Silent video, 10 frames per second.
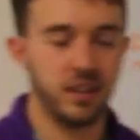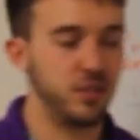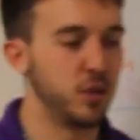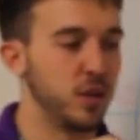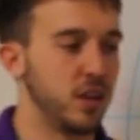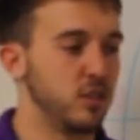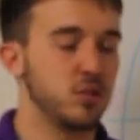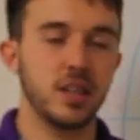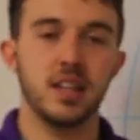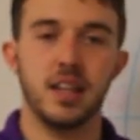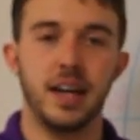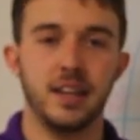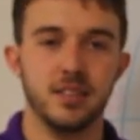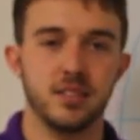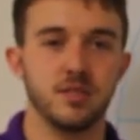If you are in a trig
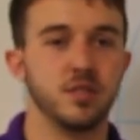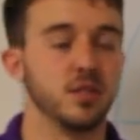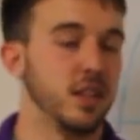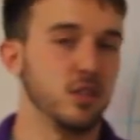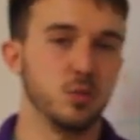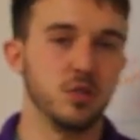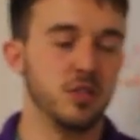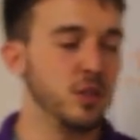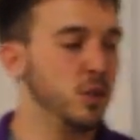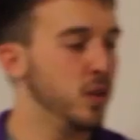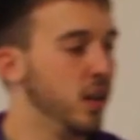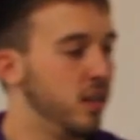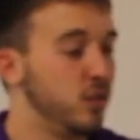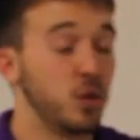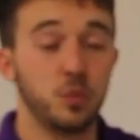class, if you're in Algebra 2,
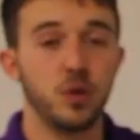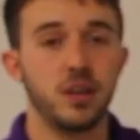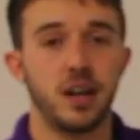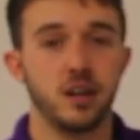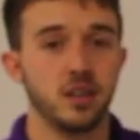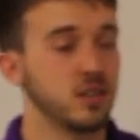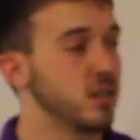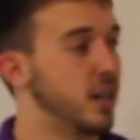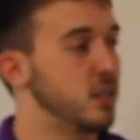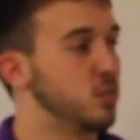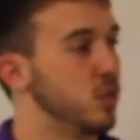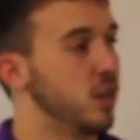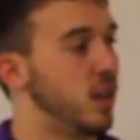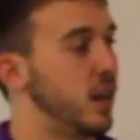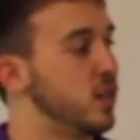if you're in a pre-calculus class, more
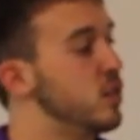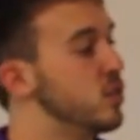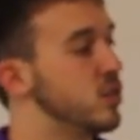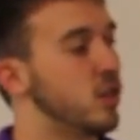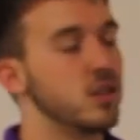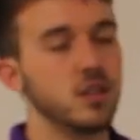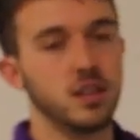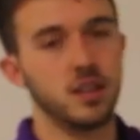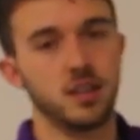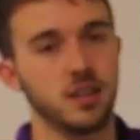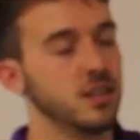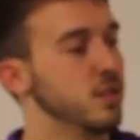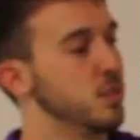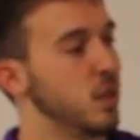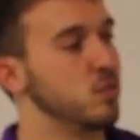than likely you've started looking at this,
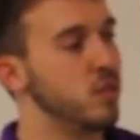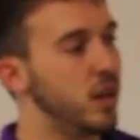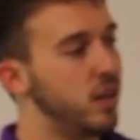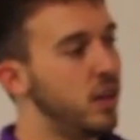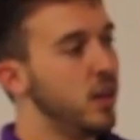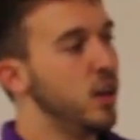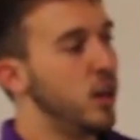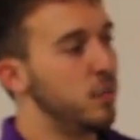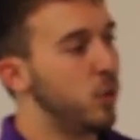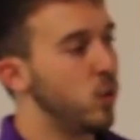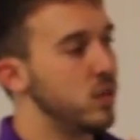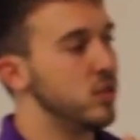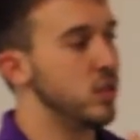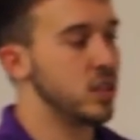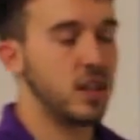and it becomes very important
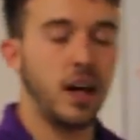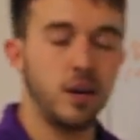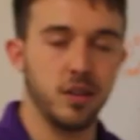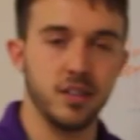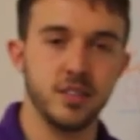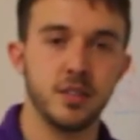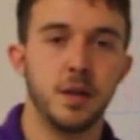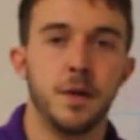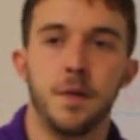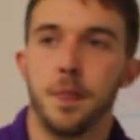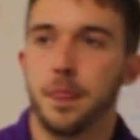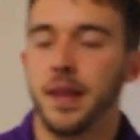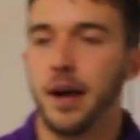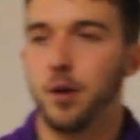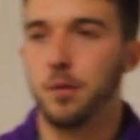as you get to calculus.
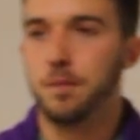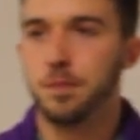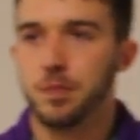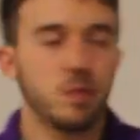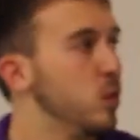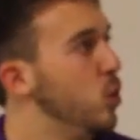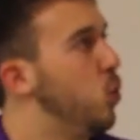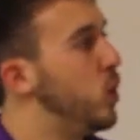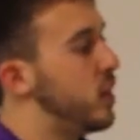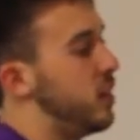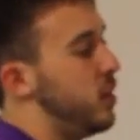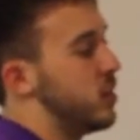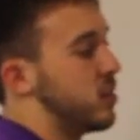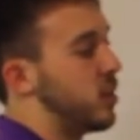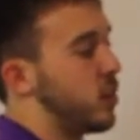Now, with the
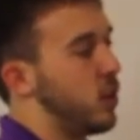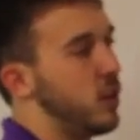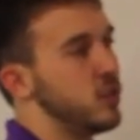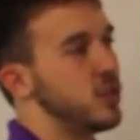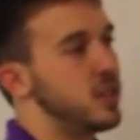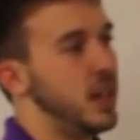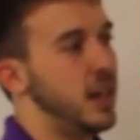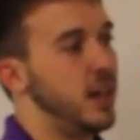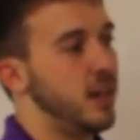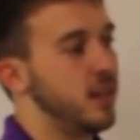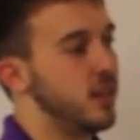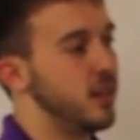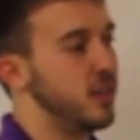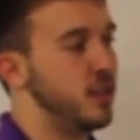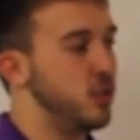unit circle, understand
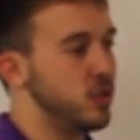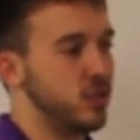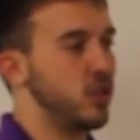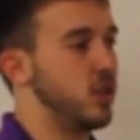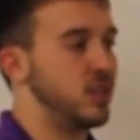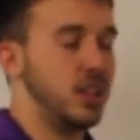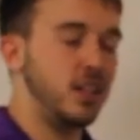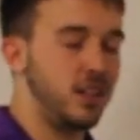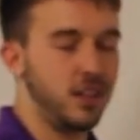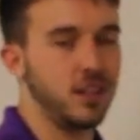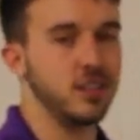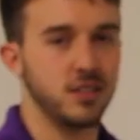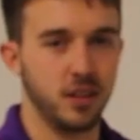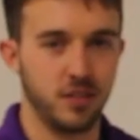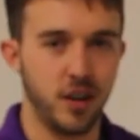that the unit circle isn't anything in
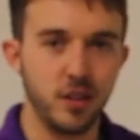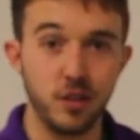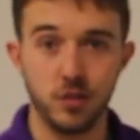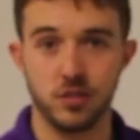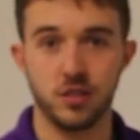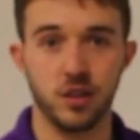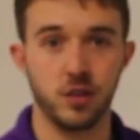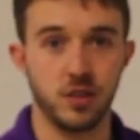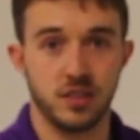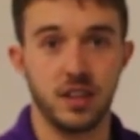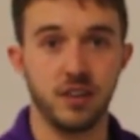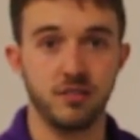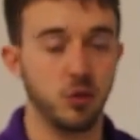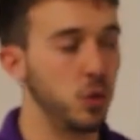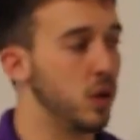itself. All the unit circle is
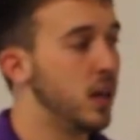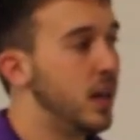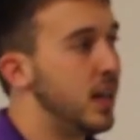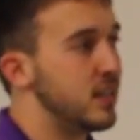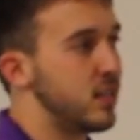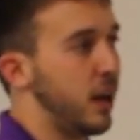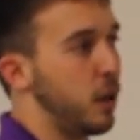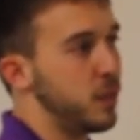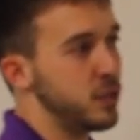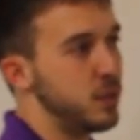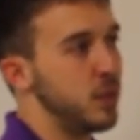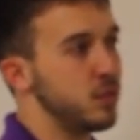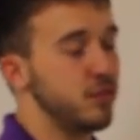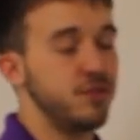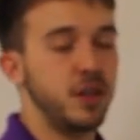there for is to help us be able
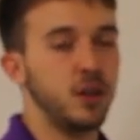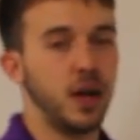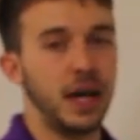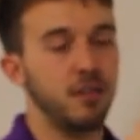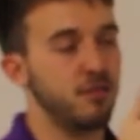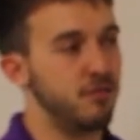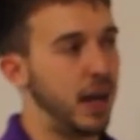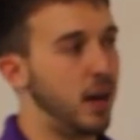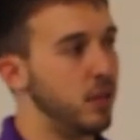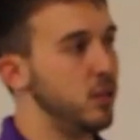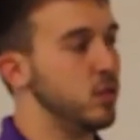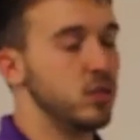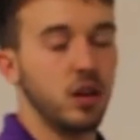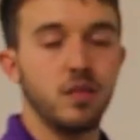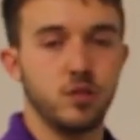to figure out
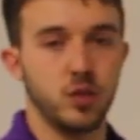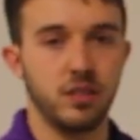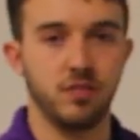values of trig